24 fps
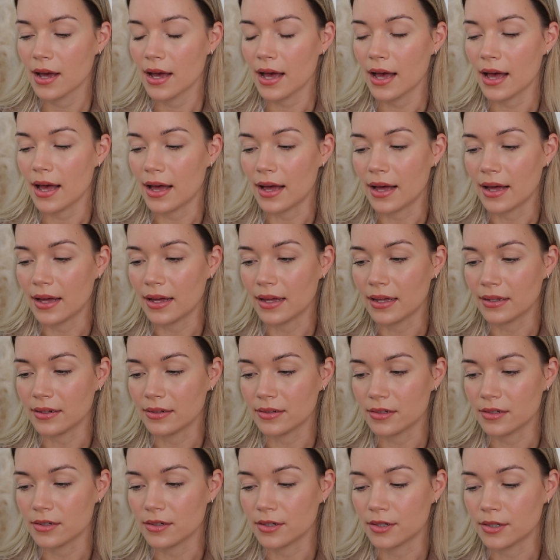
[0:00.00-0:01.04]

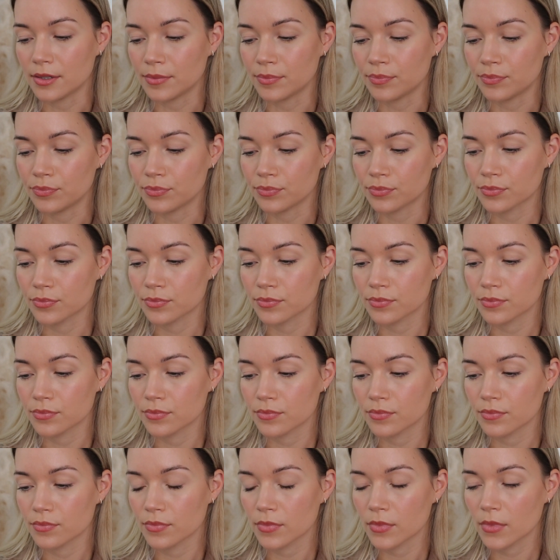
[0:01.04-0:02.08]
and
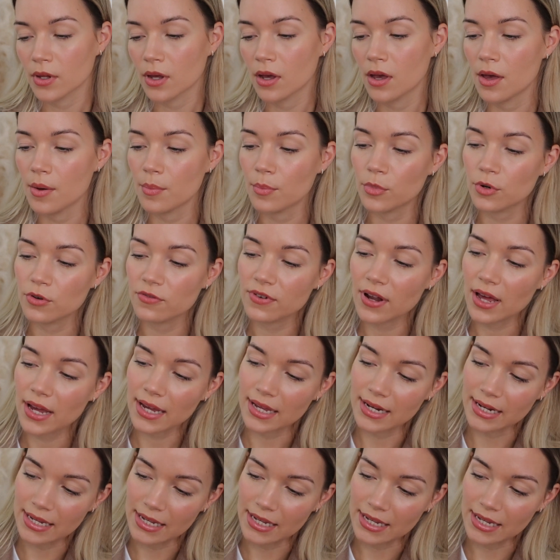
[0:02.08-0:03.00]
more of like an